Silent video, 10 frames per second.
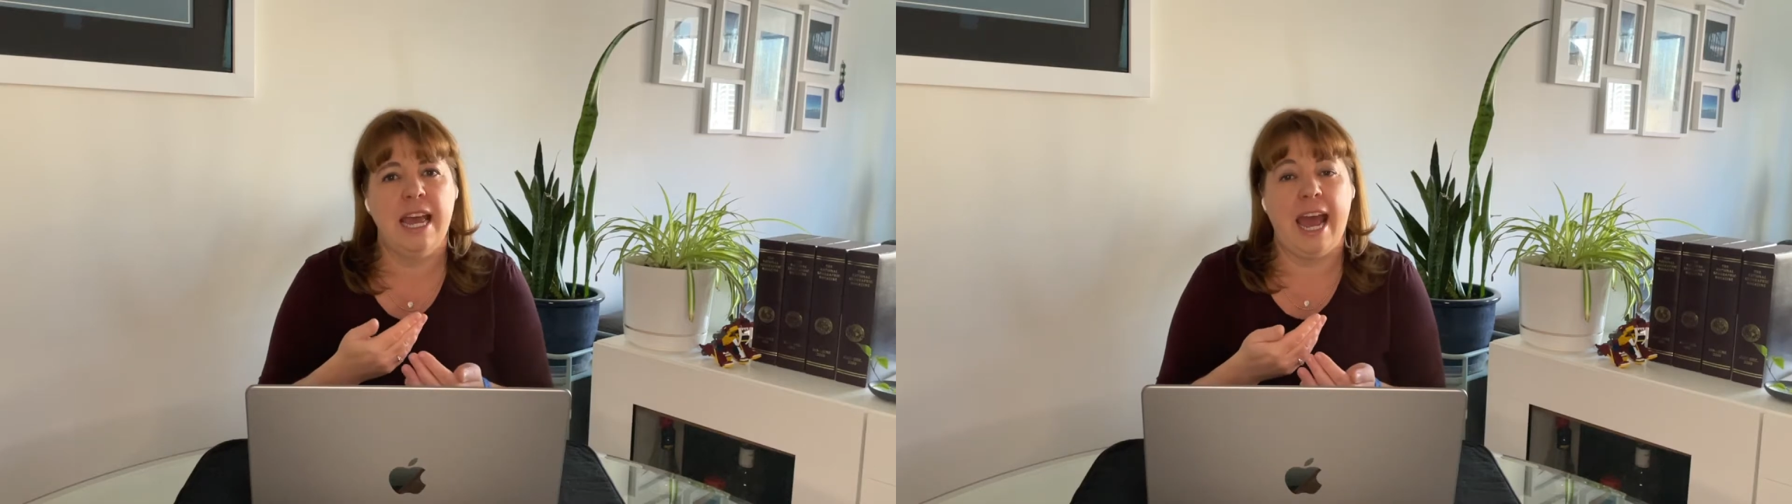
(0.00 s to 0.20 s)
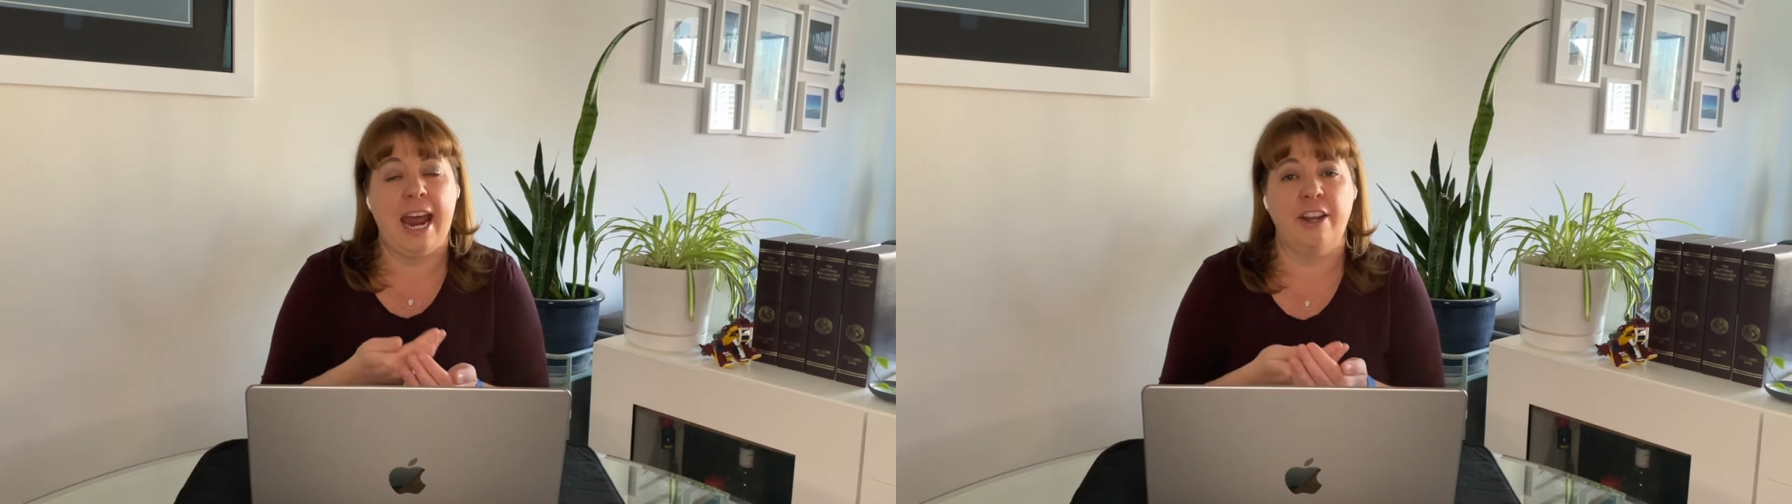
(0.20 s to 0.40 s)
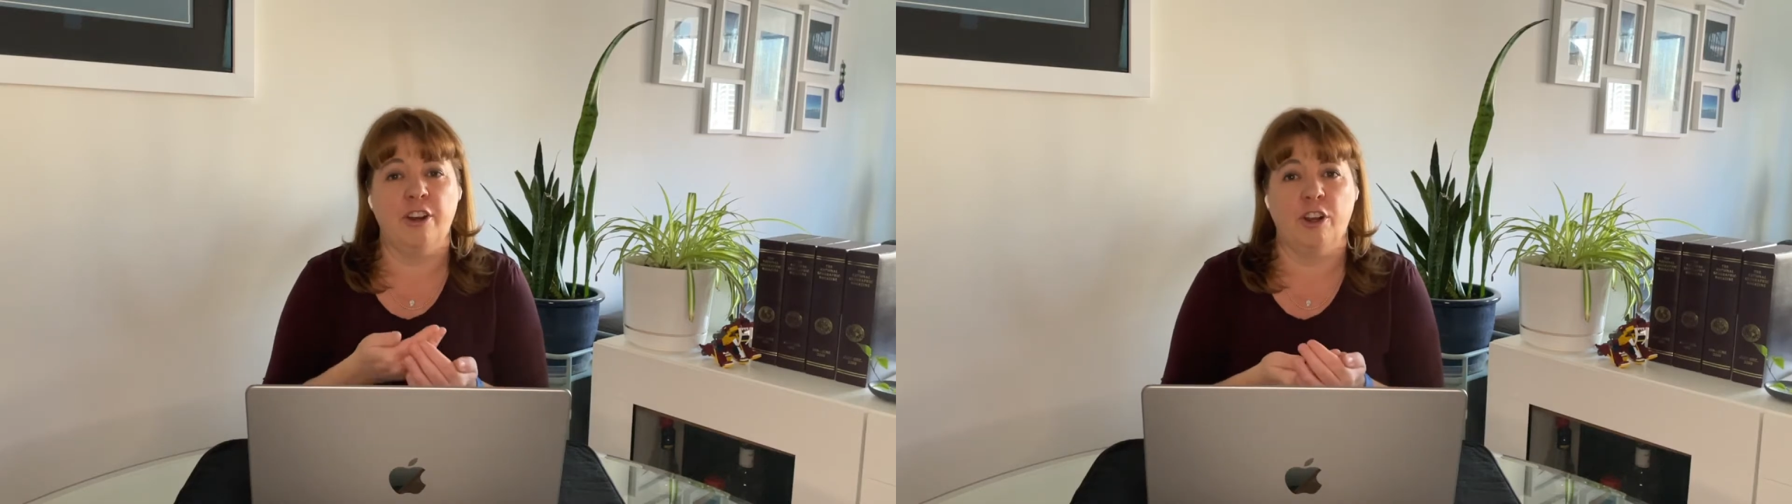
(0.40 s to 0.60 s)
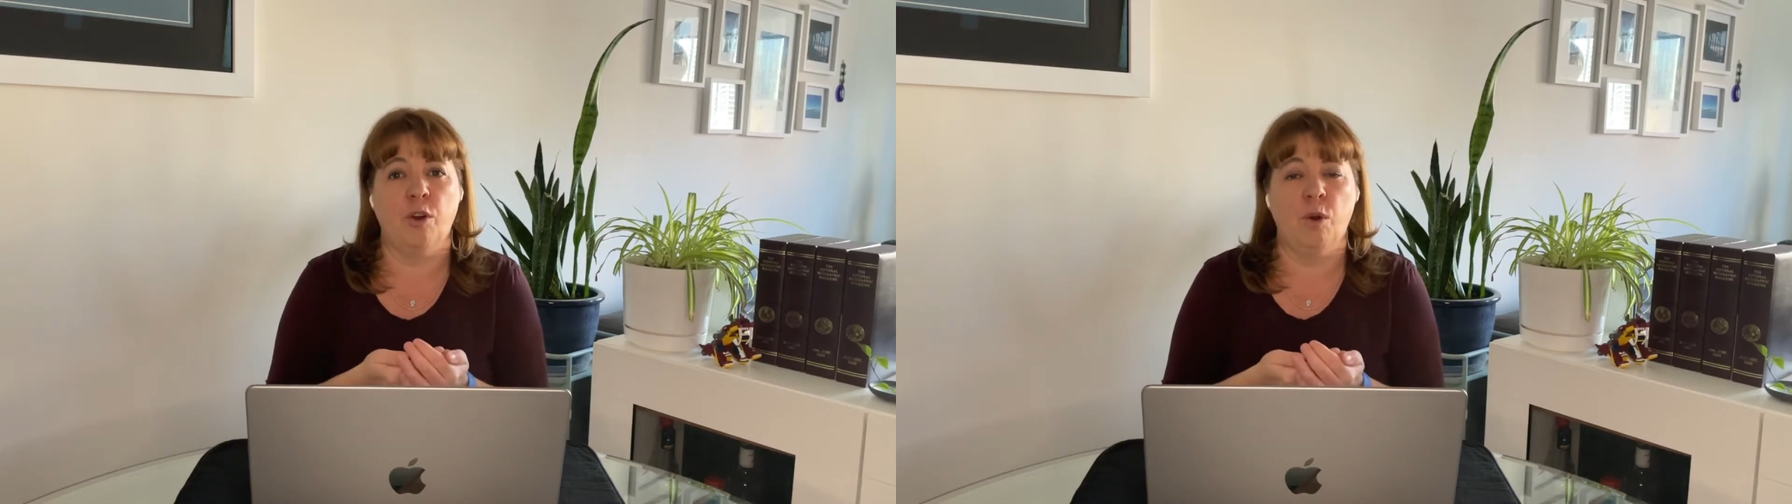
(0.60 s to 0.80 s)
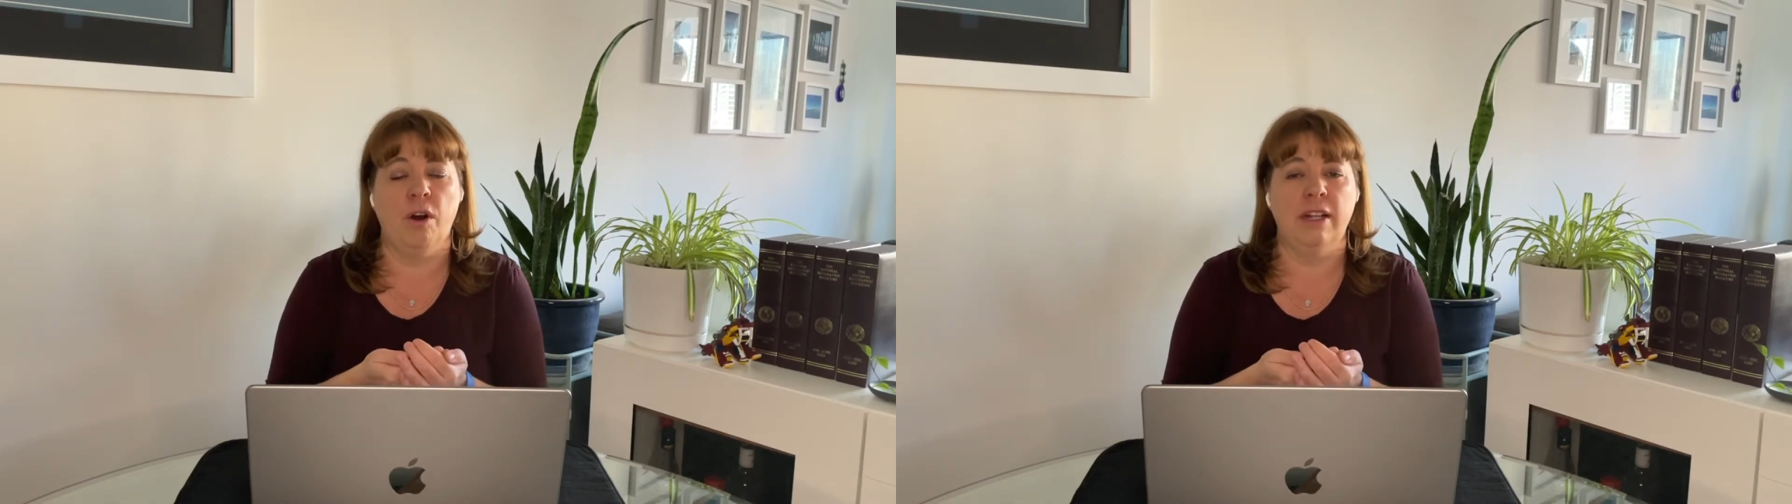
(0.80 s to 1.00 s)
And your
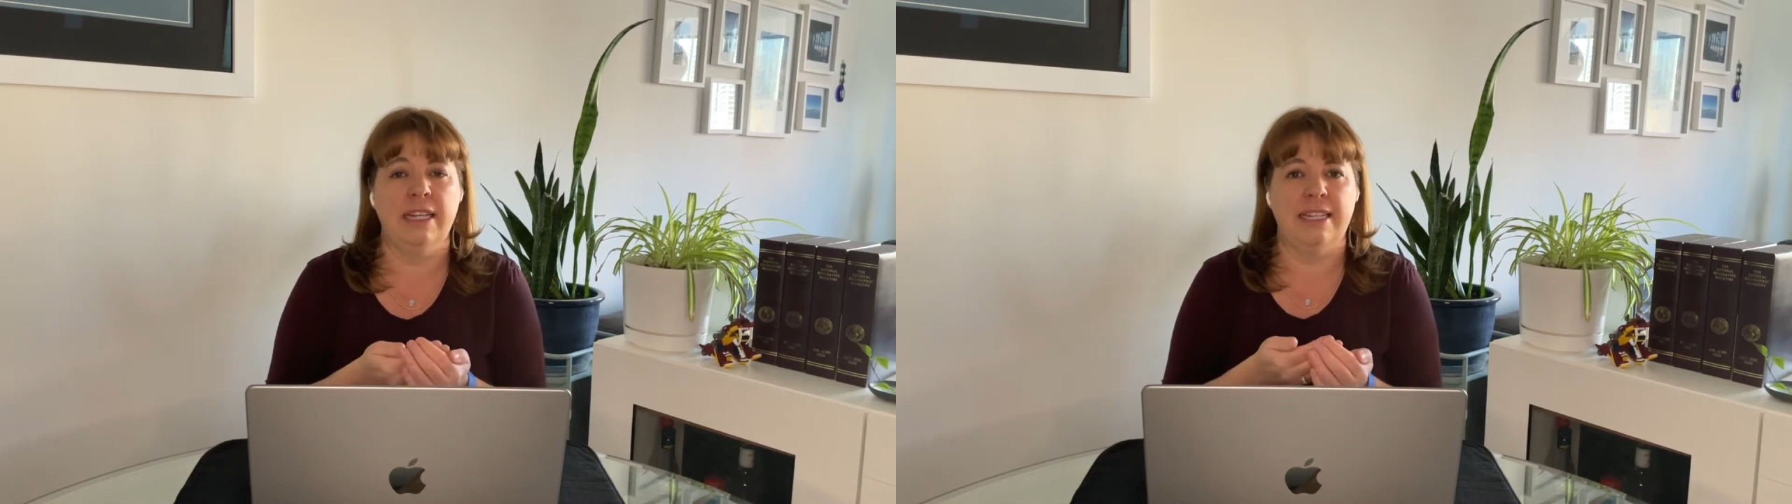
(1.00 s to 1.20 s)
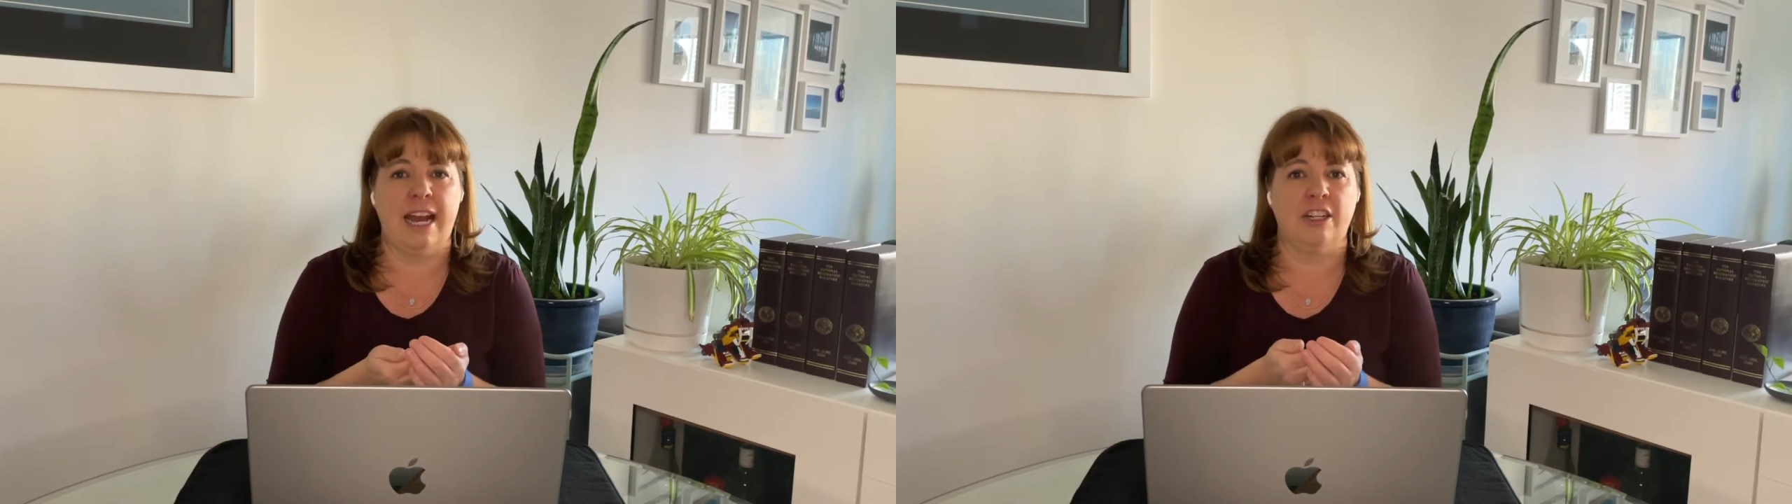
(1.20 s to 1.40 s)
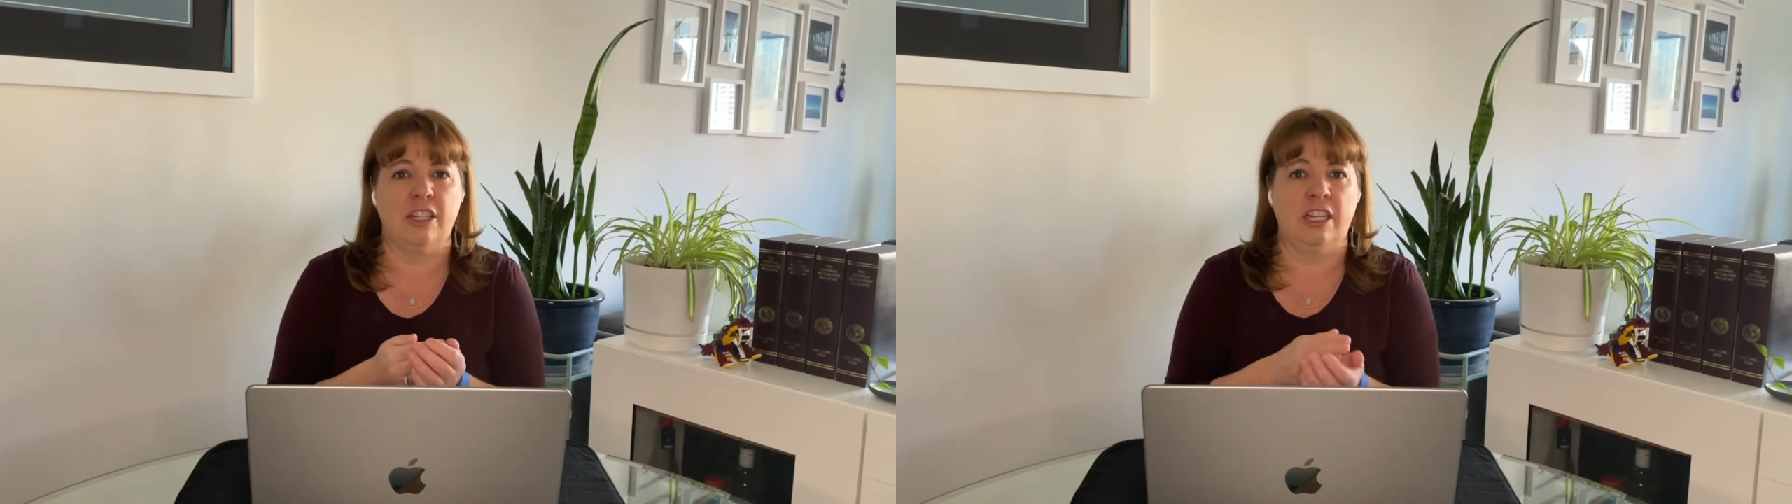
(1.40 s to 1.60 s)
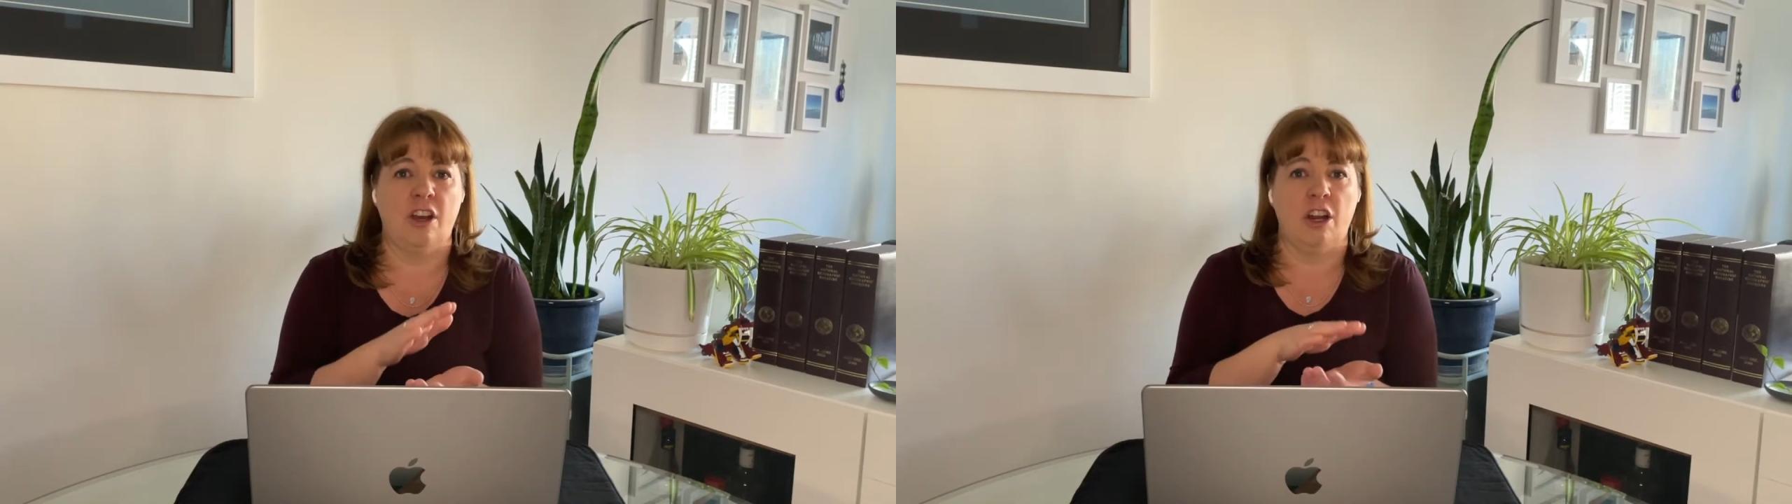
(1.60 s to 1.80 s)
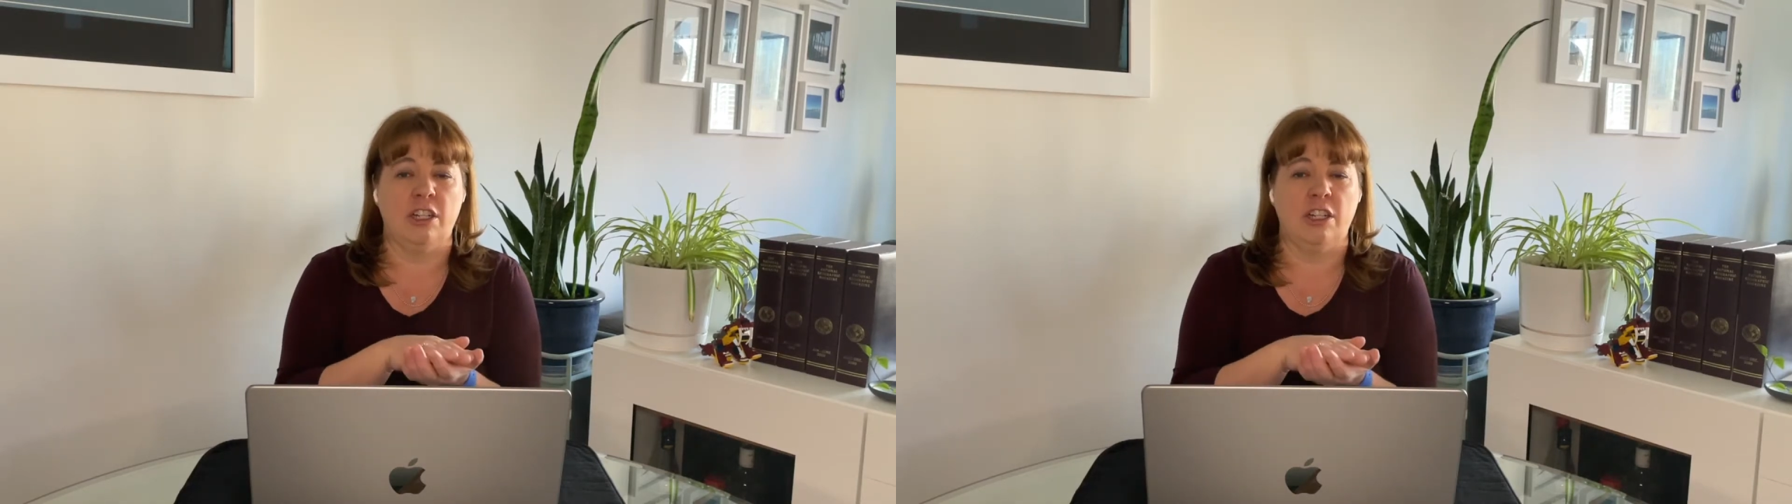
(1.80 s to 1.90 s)
goal is actually not